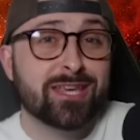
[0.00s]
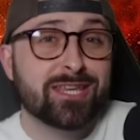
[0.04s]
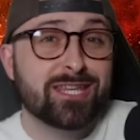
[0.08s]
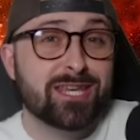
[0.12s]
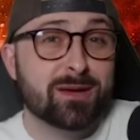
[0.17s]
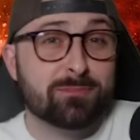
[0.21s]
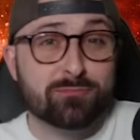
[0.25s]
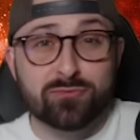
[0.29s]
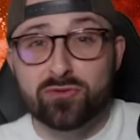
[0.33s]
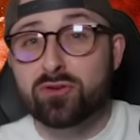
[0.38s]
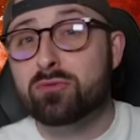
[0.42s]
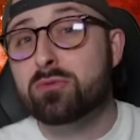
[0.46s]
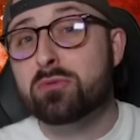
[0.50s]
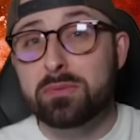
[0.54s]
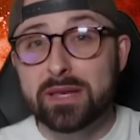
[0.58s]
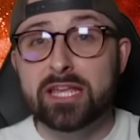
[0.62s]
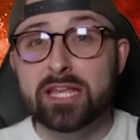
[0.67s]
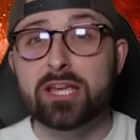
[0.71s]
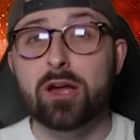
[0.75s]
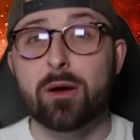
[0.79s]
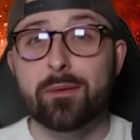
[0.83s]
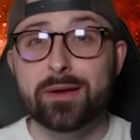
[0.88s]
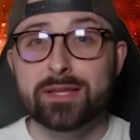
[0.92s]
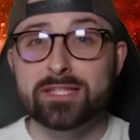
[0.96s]
You're
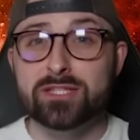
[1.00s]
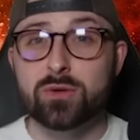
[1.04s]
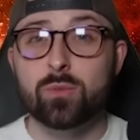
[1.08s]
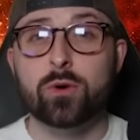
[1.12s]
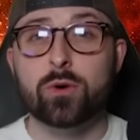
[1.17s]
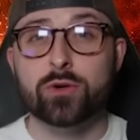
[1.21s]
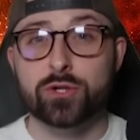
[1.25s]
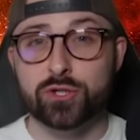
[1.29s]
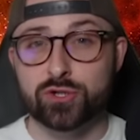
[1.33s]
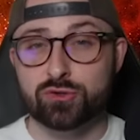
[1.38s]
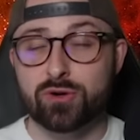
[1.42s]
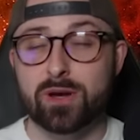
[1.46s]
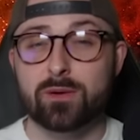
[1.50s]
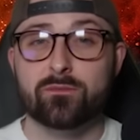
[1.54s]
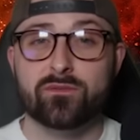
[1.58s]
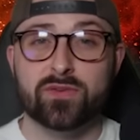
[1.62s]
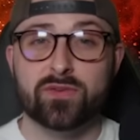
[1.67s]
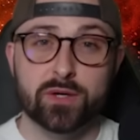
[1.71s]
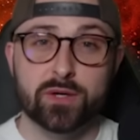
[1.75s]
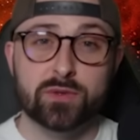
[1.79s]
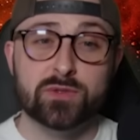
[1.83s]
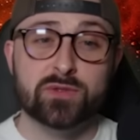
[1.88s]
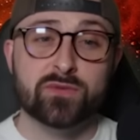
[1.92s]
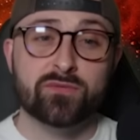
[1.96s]
probably going to want Trent
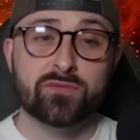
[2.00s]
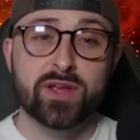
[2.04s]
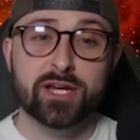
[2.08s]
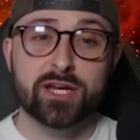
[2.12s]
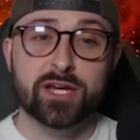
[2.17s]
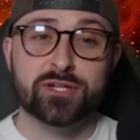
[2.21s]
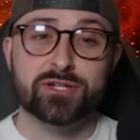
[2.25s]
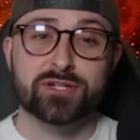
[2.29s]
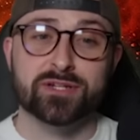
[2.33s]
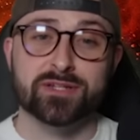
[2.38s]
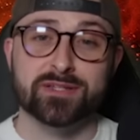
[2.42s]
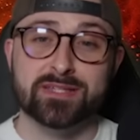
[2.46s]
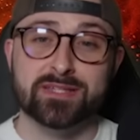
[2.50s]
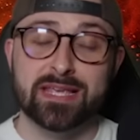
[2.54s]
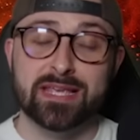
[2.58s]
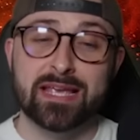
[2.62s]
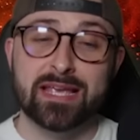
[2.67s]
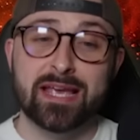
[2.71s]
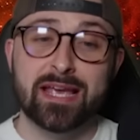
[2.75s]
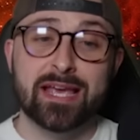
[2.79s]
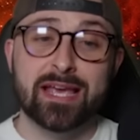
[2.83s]
for those fixtures.